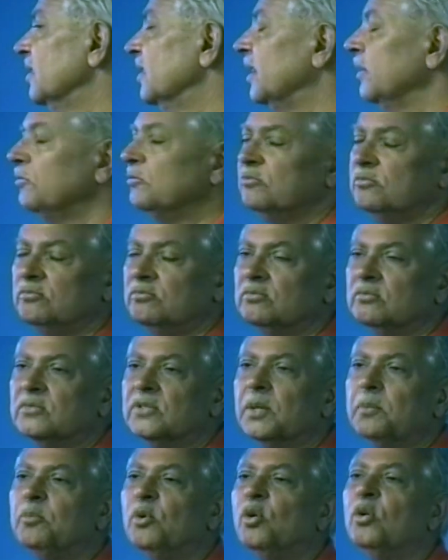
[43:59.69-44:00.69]
the,
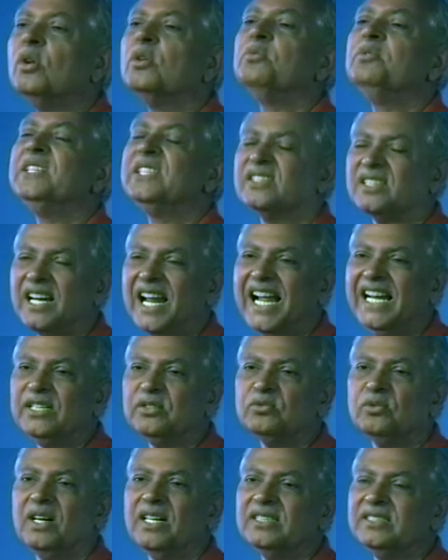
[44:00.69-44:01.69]
the more we try
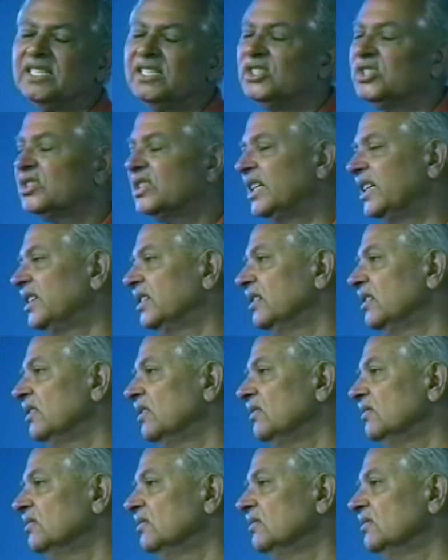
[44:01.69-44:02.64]
to understand,